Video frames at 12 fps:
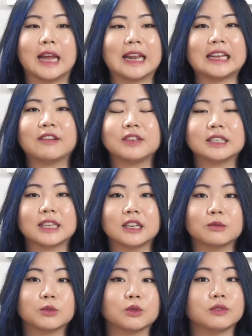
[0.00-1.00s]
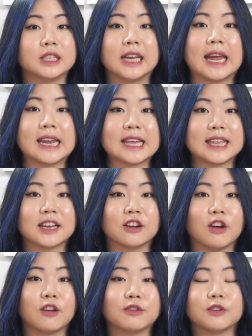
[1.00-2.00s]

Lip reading: any of these items or really anything at all,